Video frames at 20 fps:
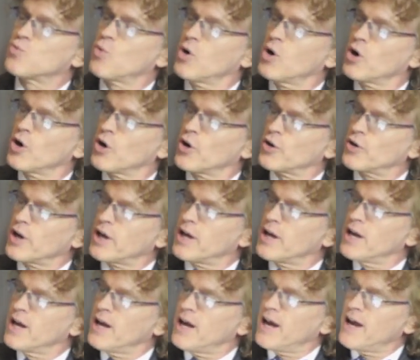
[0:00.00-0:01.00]
Word
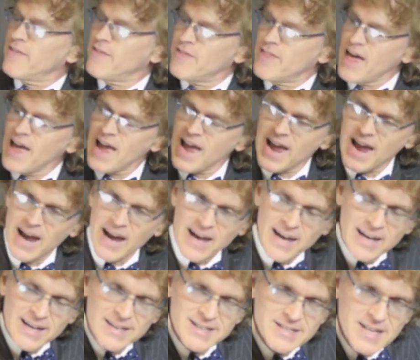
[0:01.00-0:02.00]
and they
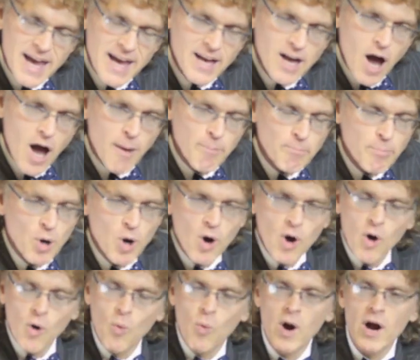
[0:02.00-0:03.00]
take up
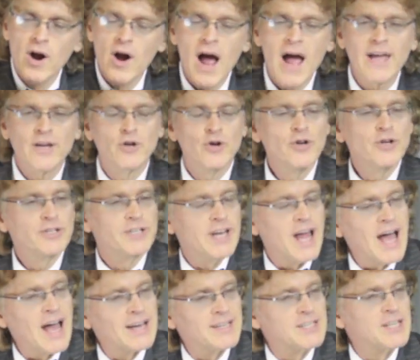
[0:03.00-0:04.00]
where I could
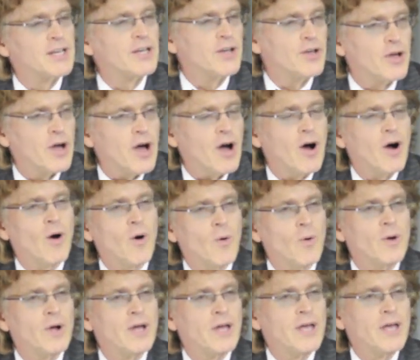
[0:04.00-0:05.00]
not
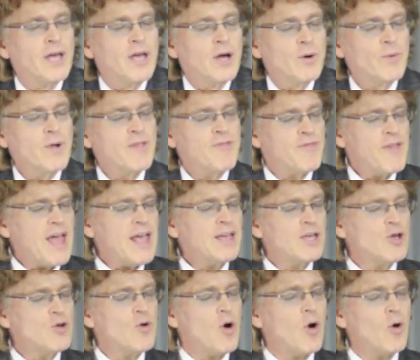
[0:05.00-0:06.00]
go and we
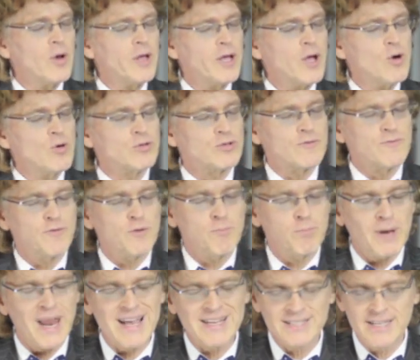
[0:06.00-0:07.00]
thank you Holy Ghost for
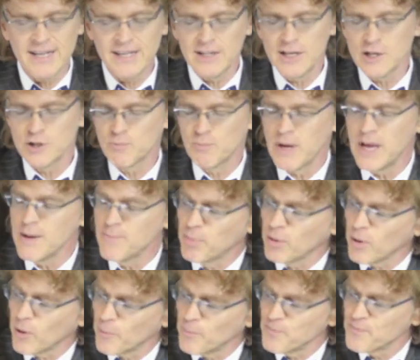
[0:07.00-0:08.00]
blessing these
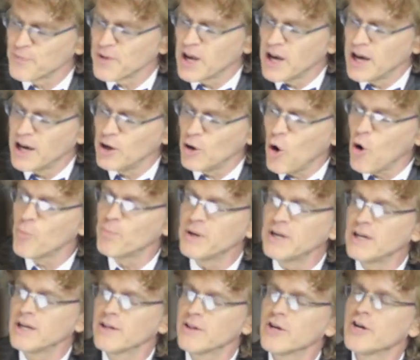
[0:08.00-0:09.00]
people and
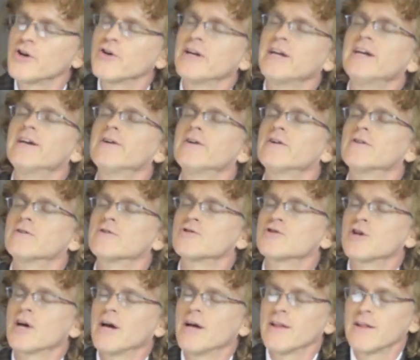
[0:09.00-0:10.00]
opening their
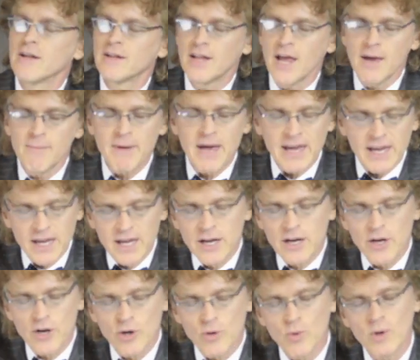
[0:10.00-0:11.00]
ears that they may
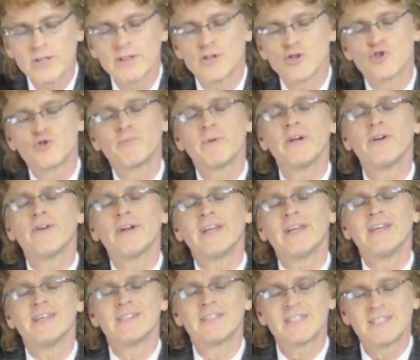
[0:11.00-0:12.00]
hear what the Spirit
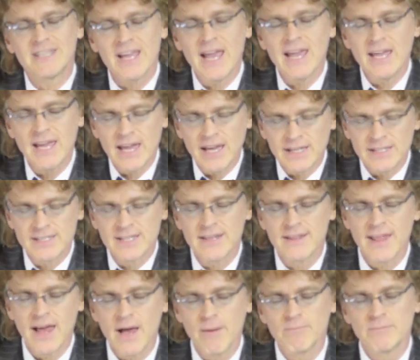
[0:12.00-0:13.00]
is saying to
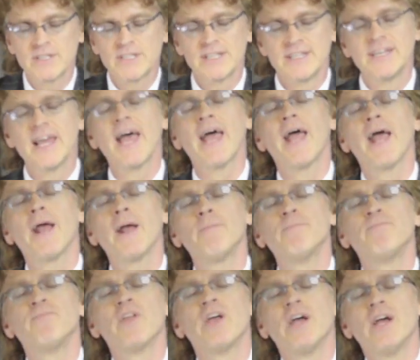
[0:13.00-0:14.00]
them today
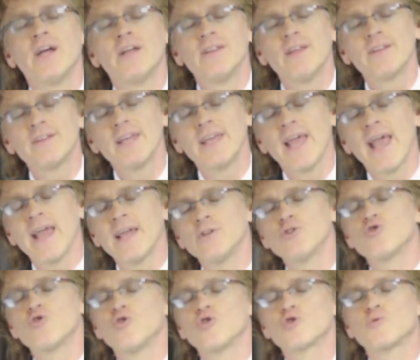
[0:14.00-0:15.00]
and that the
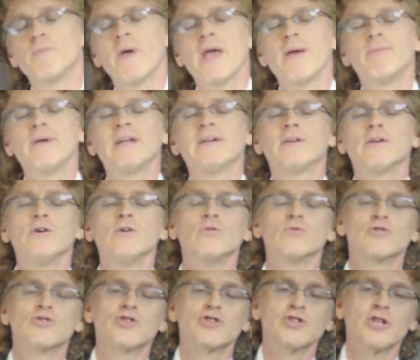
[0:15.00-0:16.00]
angels may be
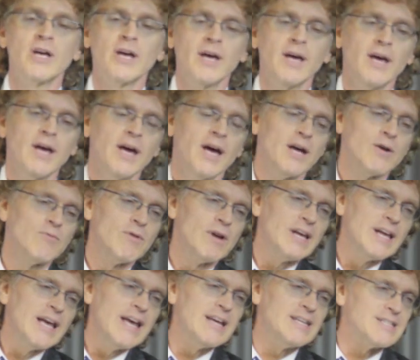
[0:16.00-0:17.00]
loosed and
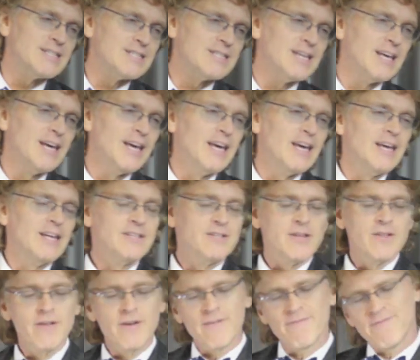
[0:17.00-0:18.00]
released
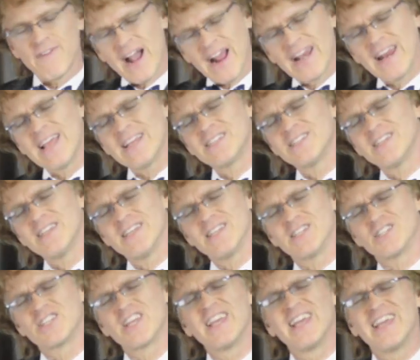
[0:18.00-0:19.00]
into their
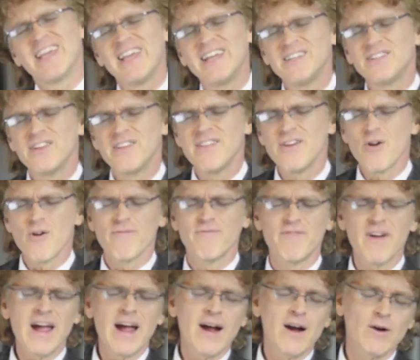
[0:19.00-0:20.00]
finances into their
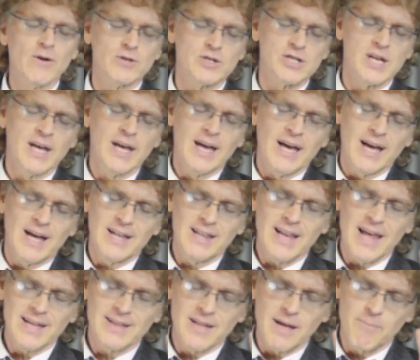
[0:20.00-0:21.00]
affairs and
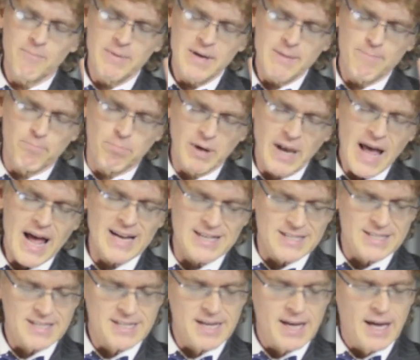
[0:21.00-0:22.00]
let them be
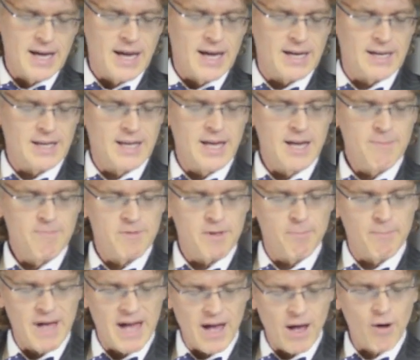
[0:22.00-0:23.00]
blessed and keep
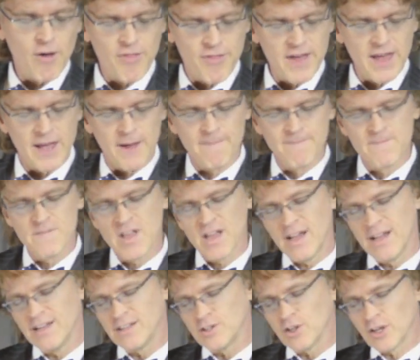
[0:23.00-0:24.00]
them healthy
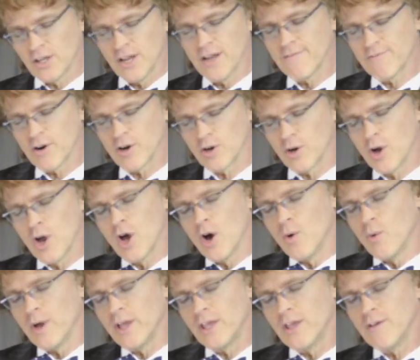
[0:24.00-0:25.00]
and delivered
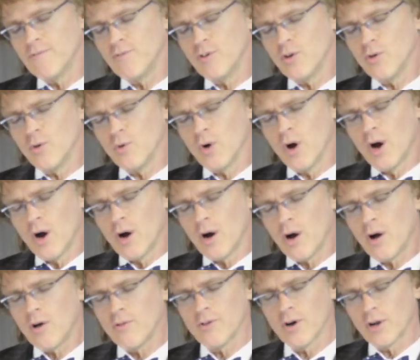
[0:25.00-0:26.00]
we give you
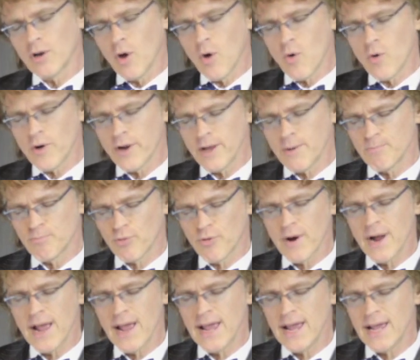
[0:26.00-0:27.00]
all the glory and
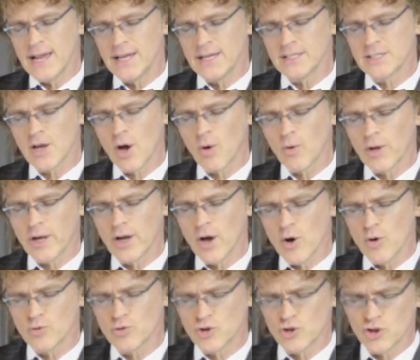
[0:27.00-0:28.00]
praise Holy
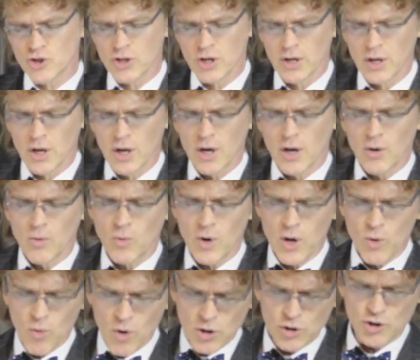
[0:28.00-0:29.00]
Ghost
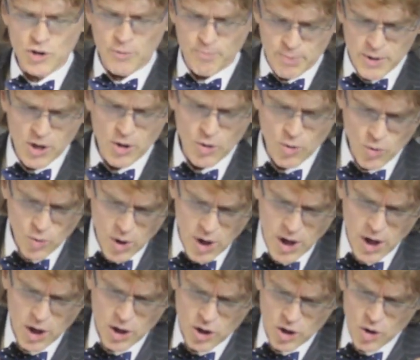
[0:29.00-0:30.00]
we worship you
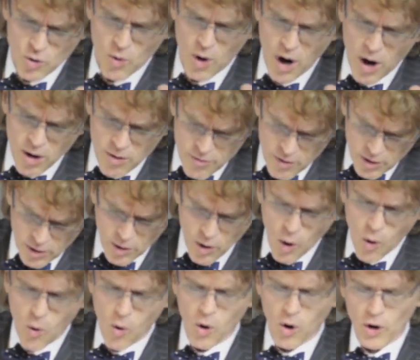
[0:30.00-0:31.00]
you are the
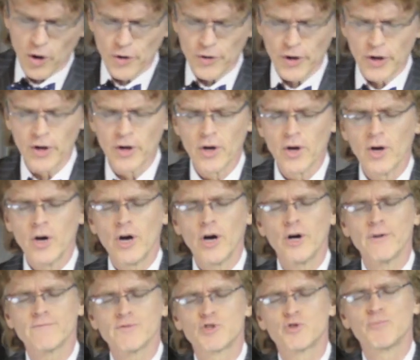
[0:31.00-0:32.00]
Lord
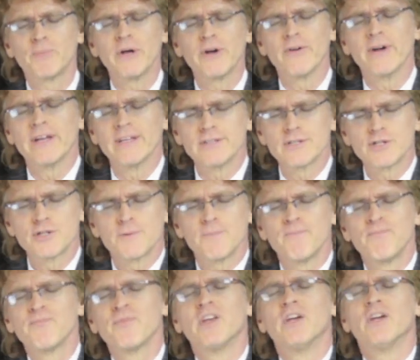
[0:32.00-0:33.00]
of spirits
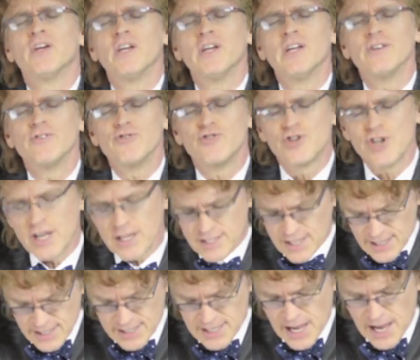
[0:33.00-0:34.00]
in
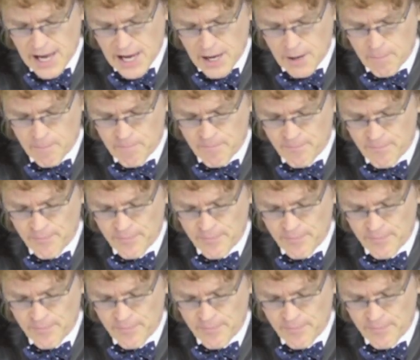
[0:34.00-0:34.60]
Jesus name